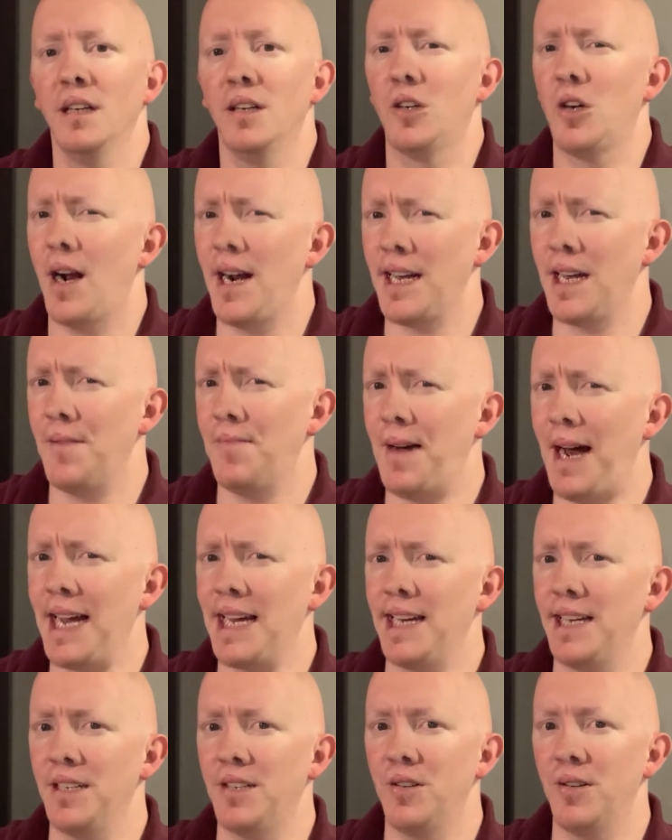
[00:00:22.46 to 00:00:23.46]
trying to get
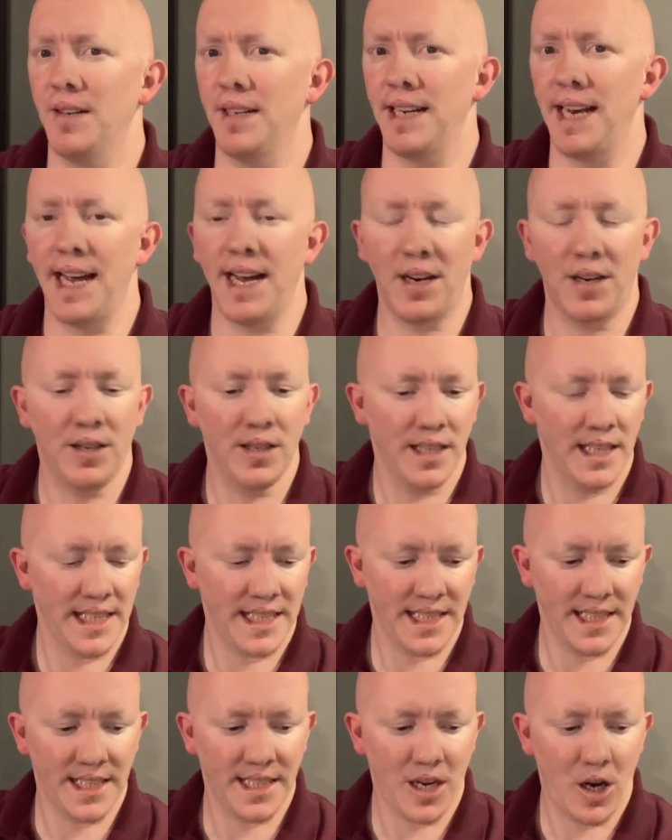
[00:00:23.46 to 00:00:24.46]
back into it now
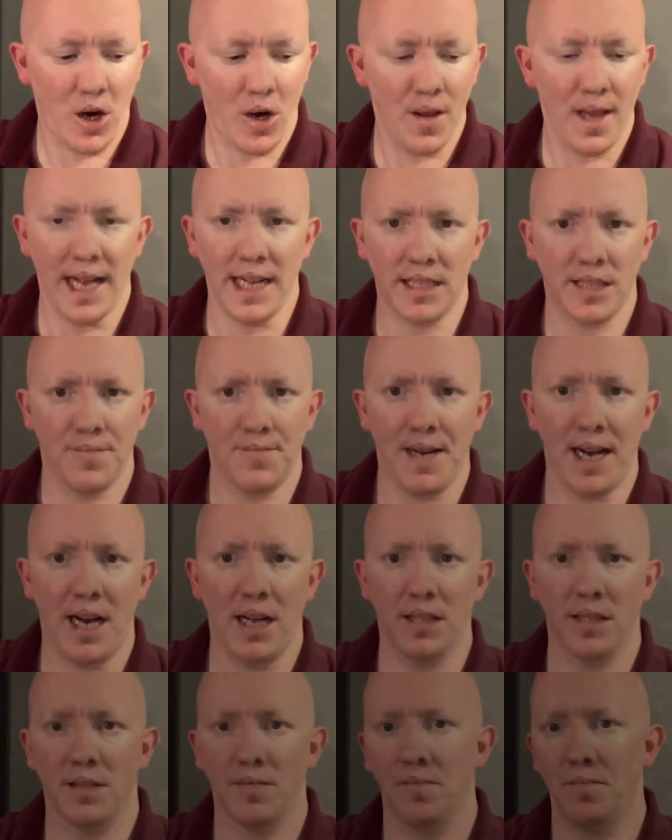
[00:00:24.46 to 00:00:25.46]
since all that's
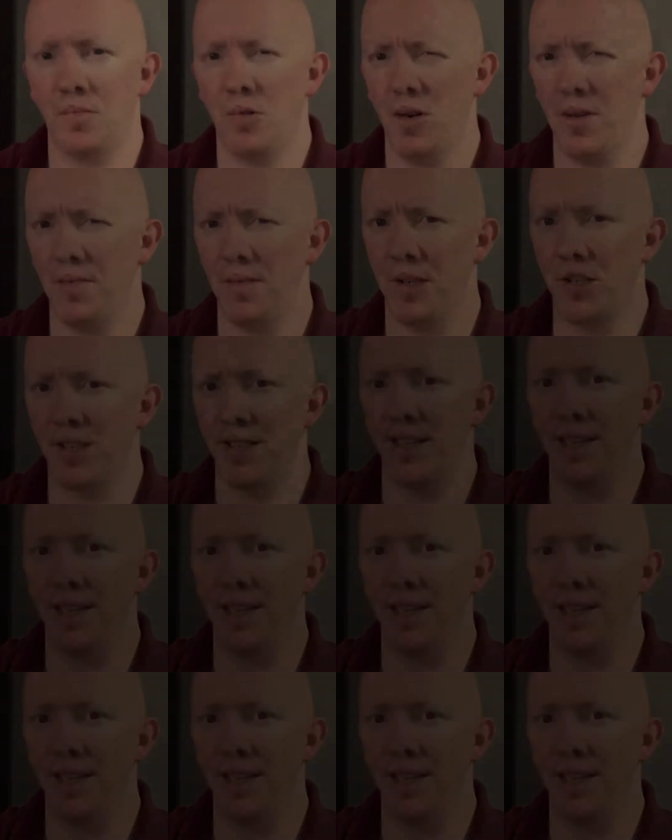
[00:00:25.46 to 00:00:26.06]
about pretty much